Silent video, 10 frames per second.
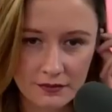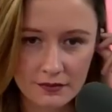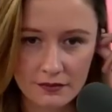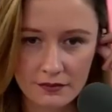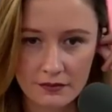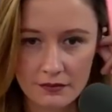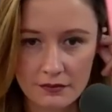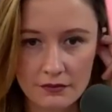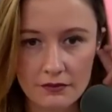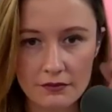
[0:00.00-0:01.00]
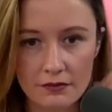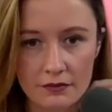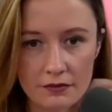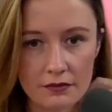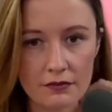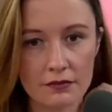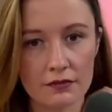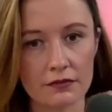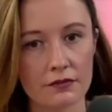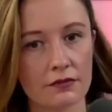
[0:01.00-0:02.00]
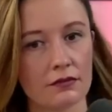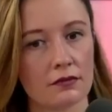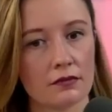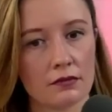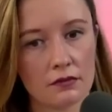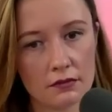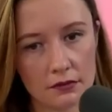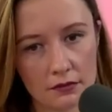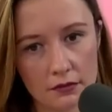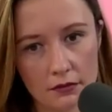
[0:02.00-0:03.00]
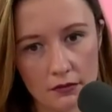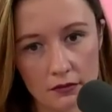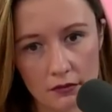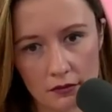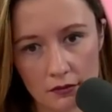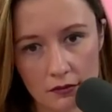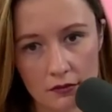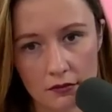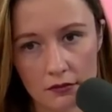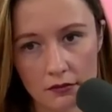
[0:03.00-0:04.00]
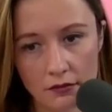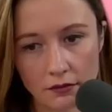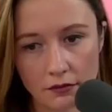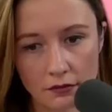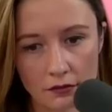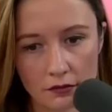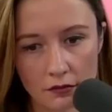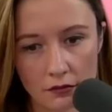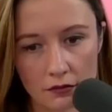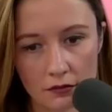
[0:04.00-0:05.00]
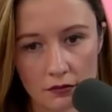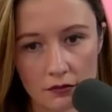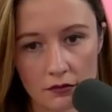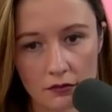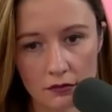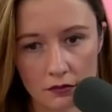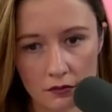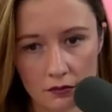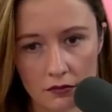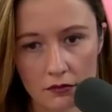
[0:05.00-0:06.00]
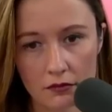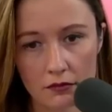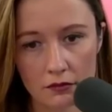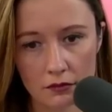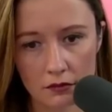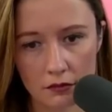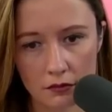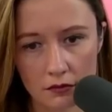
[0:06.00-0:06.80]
No words are spoken by the person on screen.